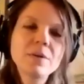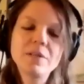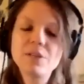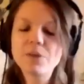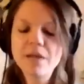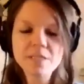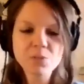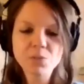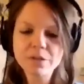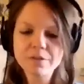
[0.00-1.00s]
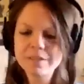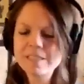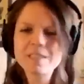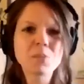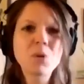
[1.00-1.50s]
you know, as
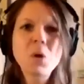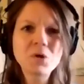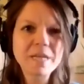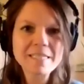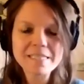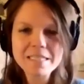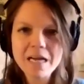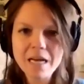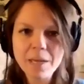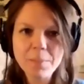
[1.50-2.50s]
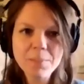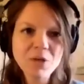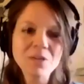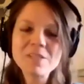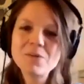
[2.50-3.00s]
this is a polarizing time, but
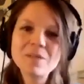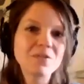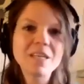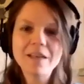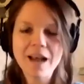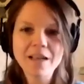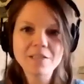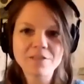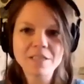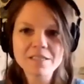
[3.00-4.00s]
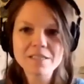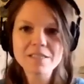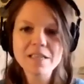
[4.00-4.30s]
also as vegan activists,